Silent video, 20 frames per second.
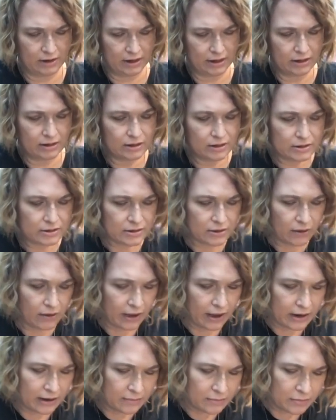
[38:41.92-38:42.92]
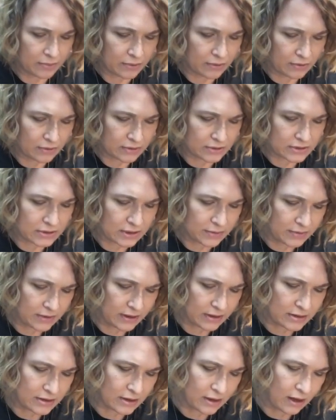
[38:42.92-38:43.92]
Let's go ahead and pull some of
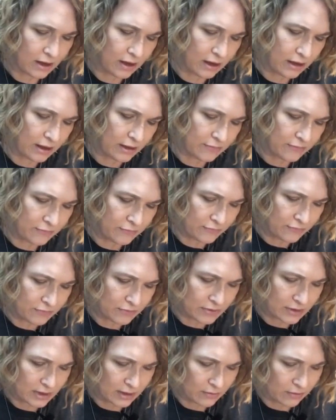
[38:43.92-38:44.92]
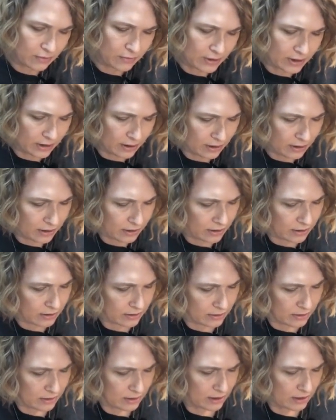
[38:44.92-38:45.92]
this off, see where we are.
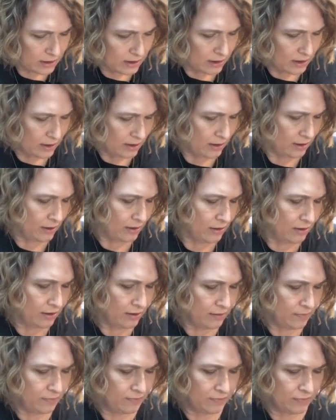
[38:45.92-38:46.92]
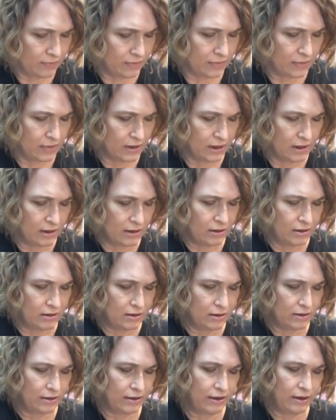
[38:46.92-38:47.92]
Up.
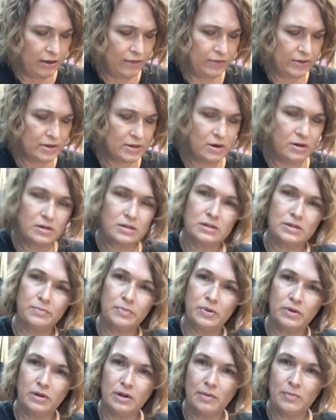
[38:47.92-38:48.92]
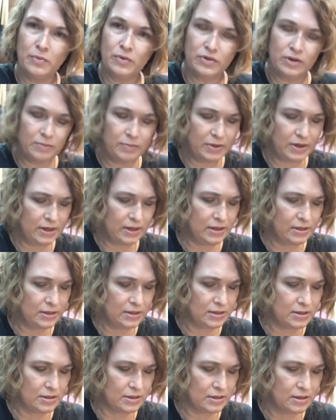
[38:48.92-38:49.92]
If it starts to pull up with your
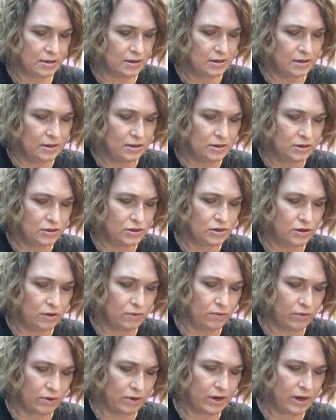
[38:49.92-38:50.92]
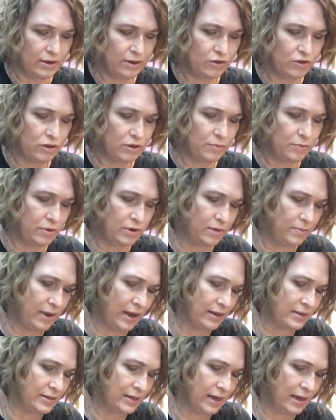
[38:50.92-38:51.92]
piece, don't worry, just put it
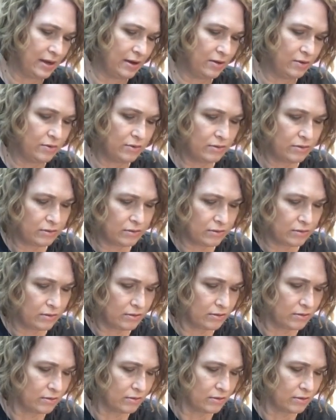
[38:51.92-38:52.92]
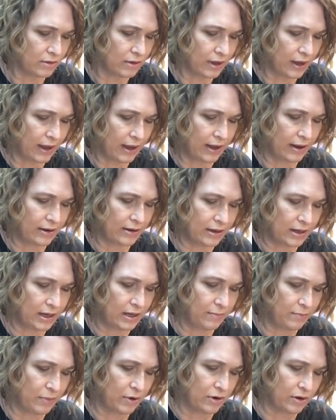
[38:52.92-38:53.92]
back down and
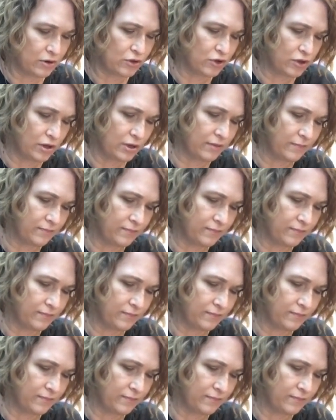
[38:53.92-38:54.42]
keep burnishing.